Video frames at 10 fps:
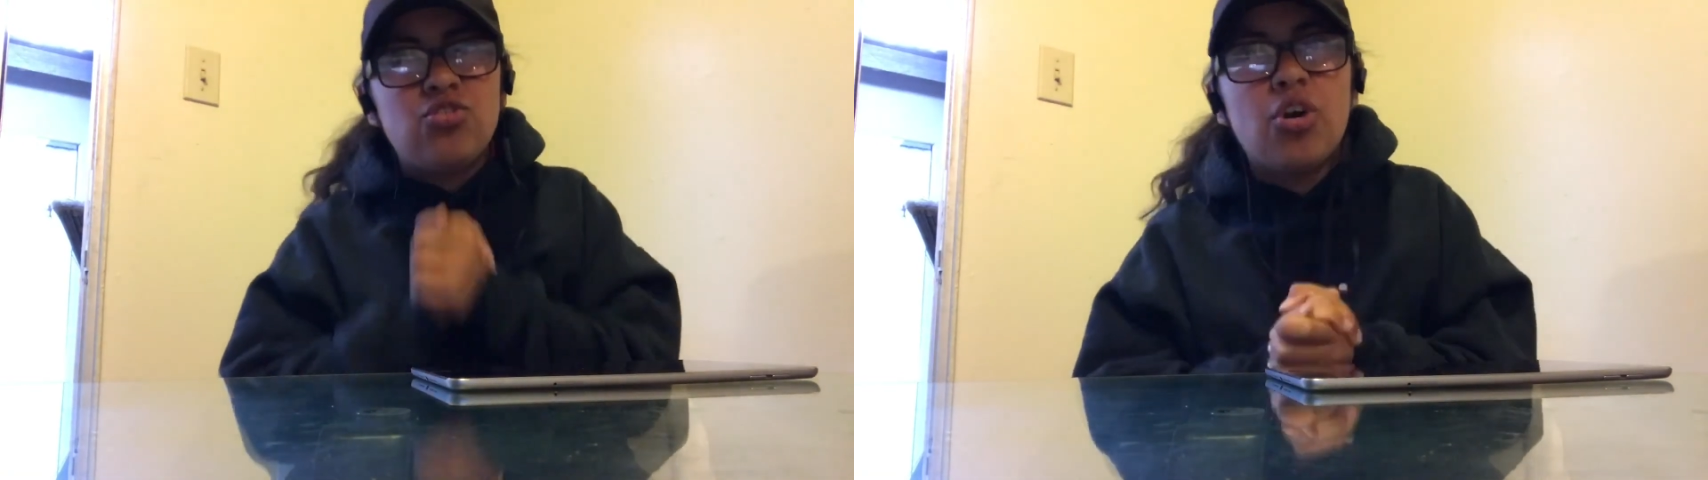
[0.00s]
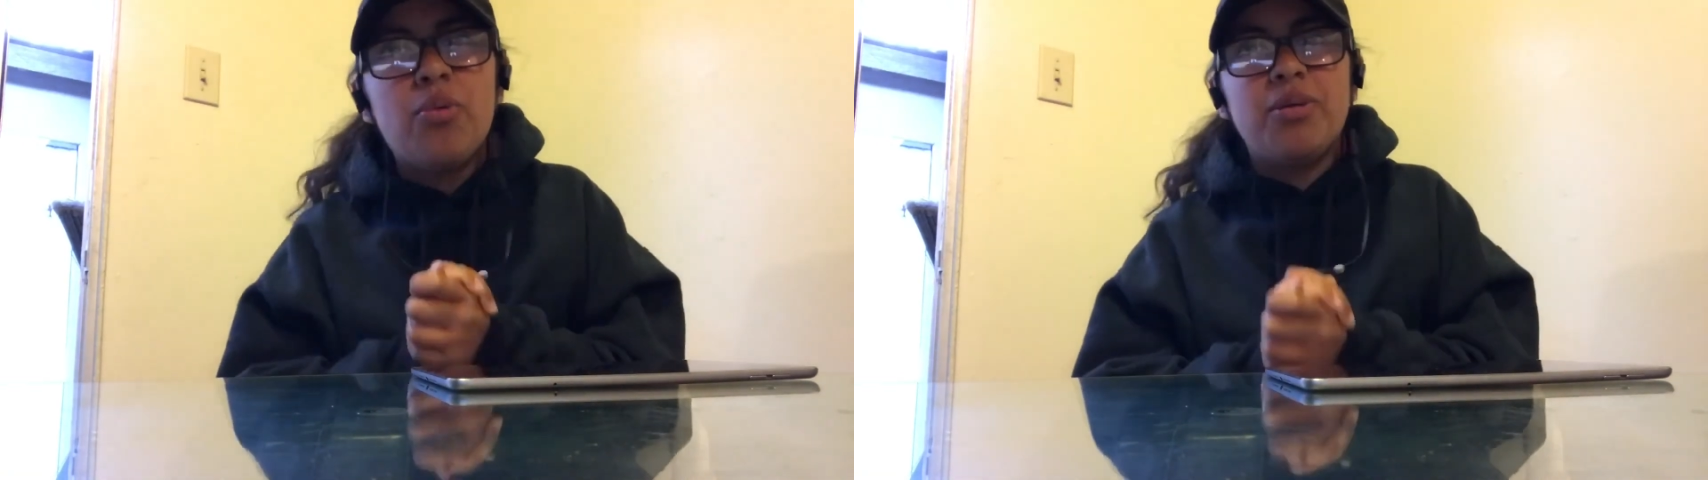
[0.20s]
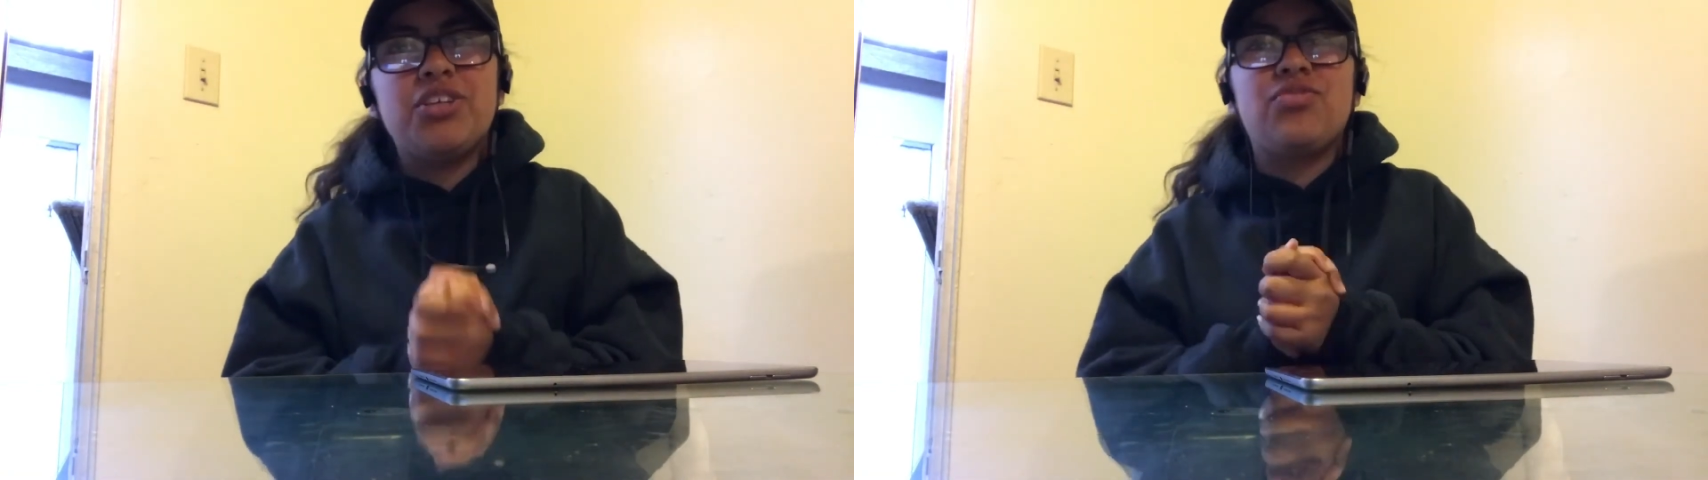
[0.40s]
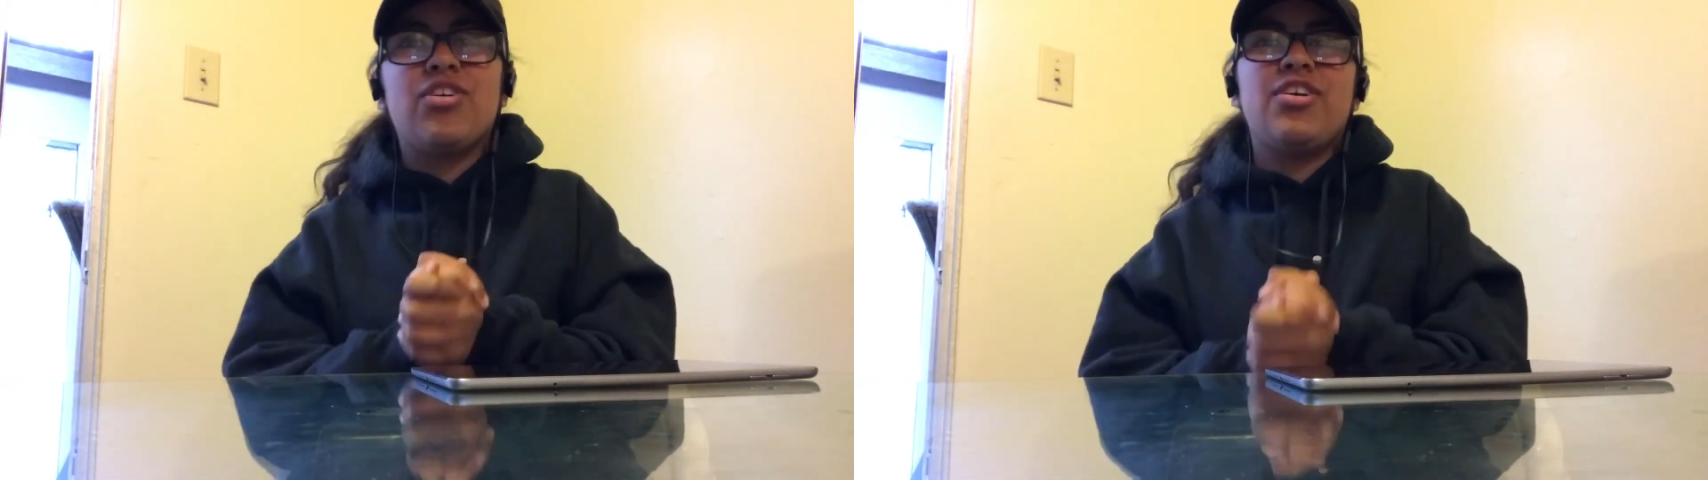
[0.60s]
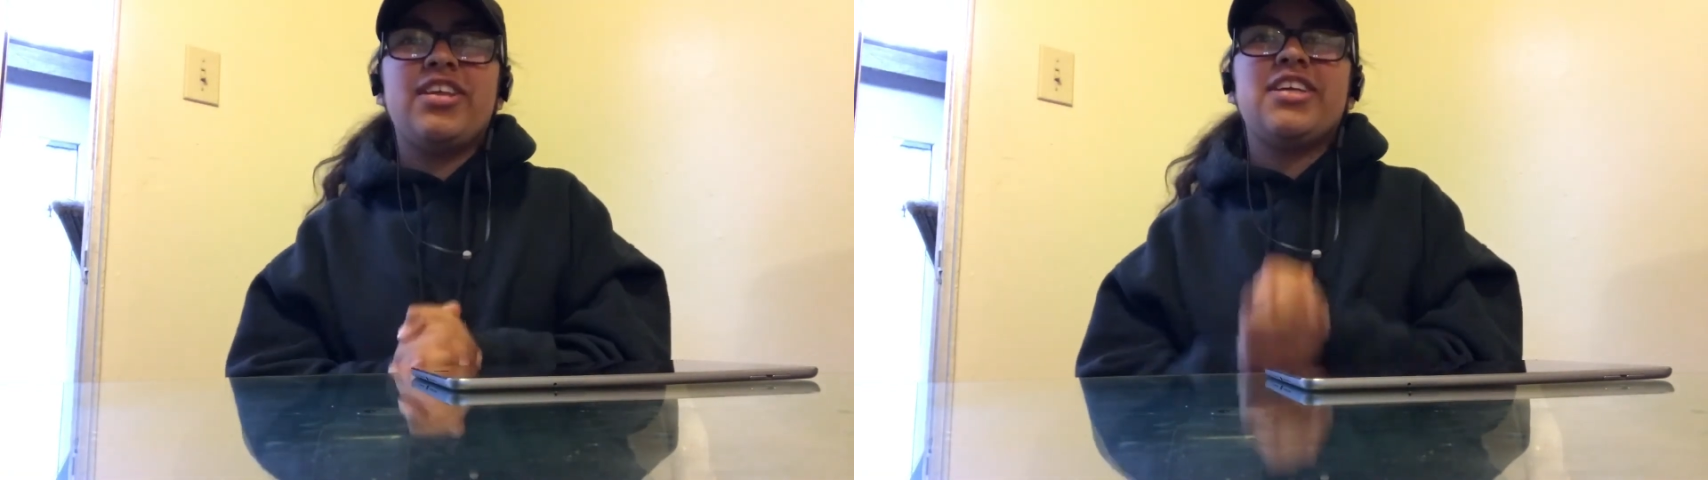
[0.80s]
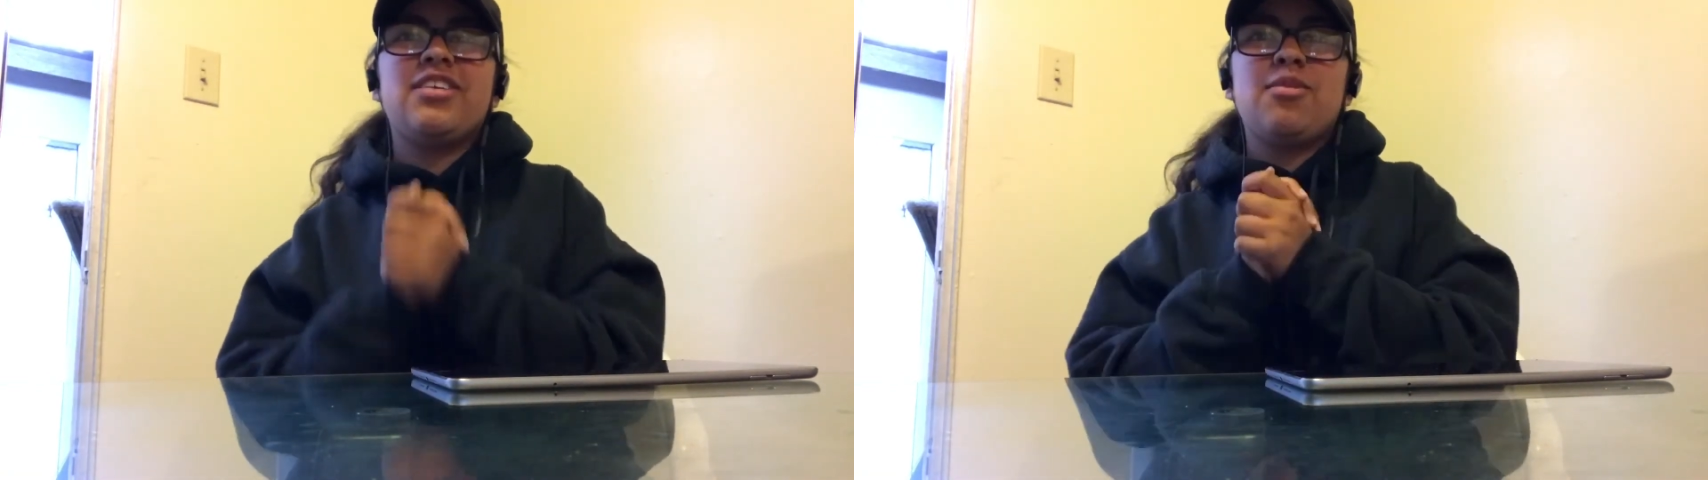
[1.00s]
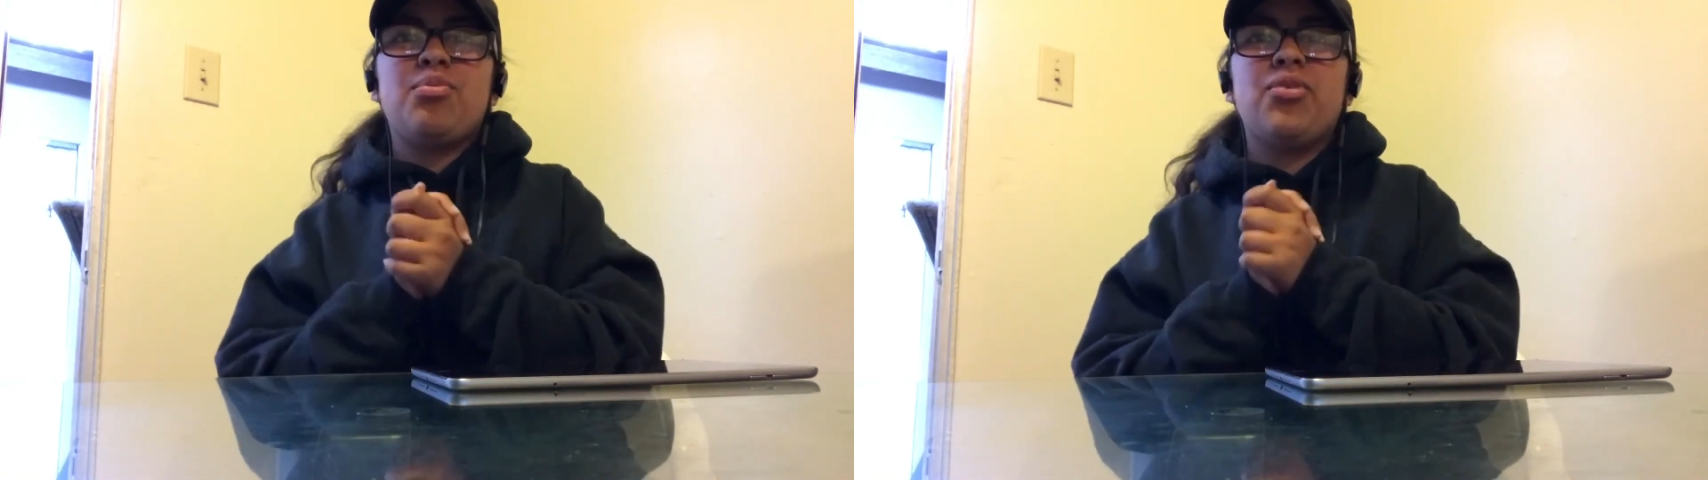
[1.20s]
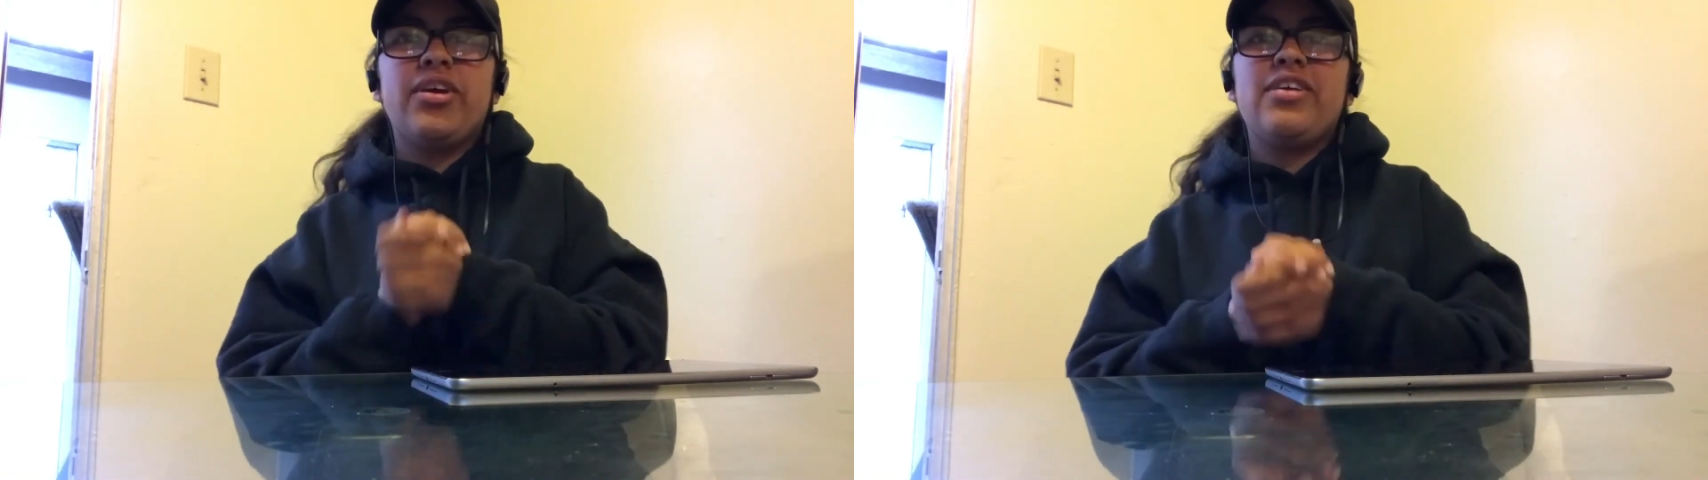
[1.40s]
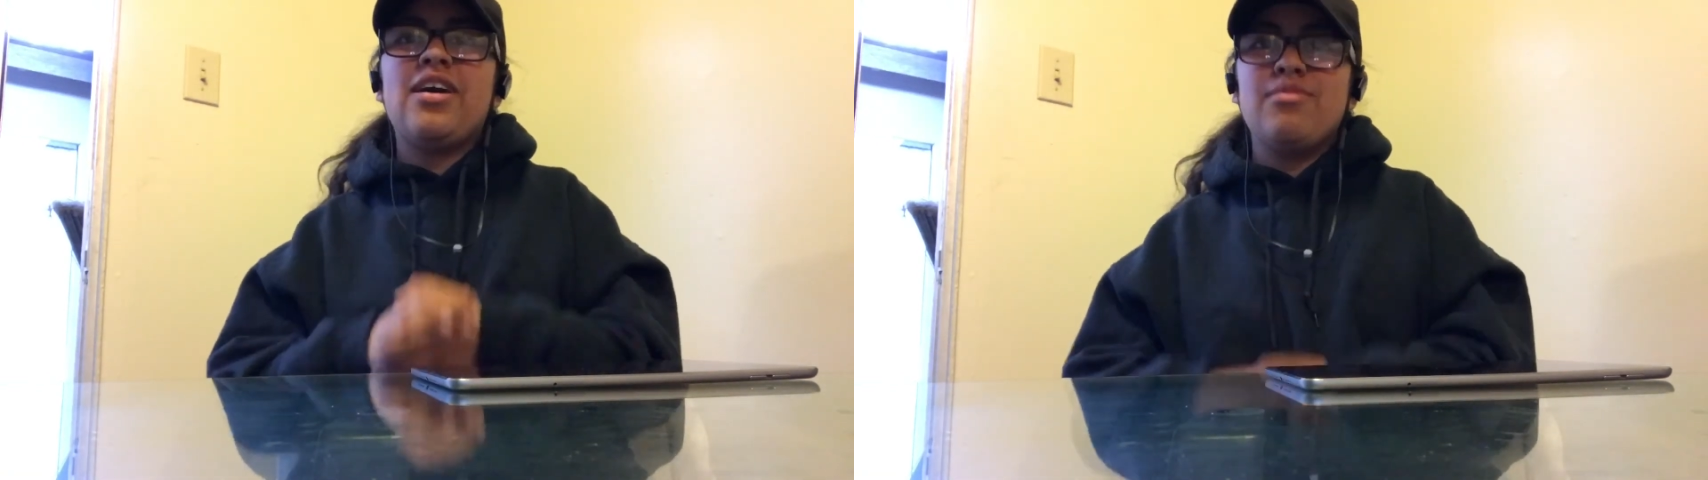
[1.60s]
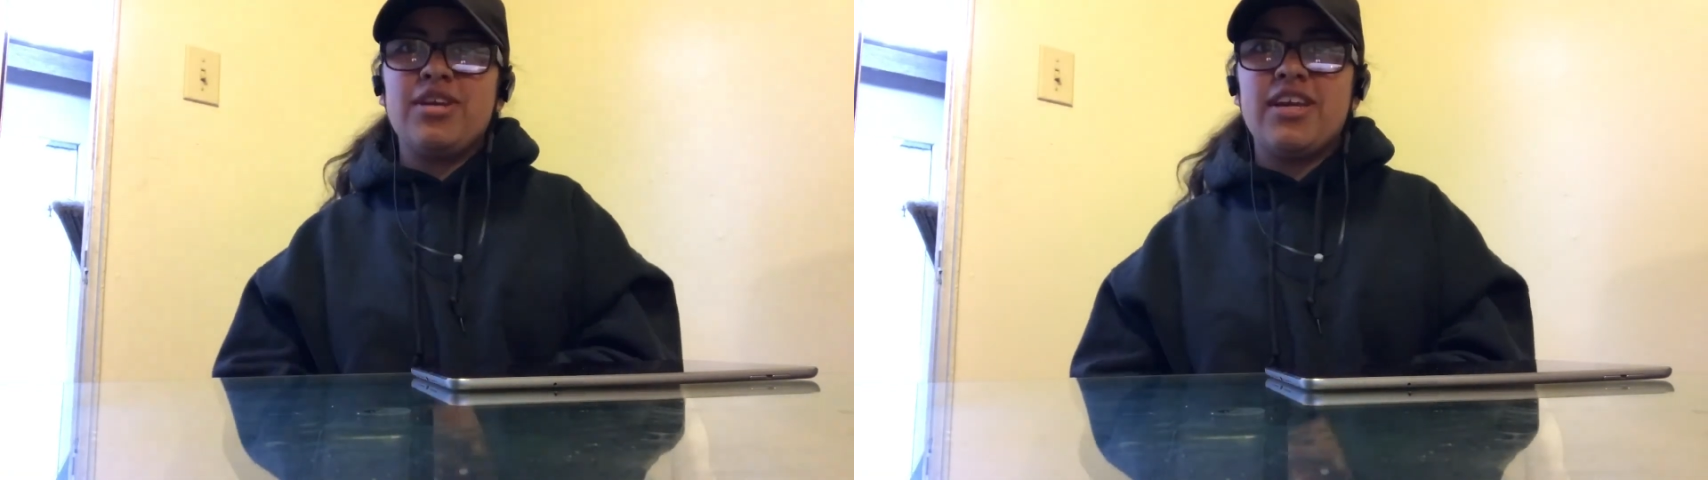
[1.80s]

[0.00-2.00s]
so much for all that support I've been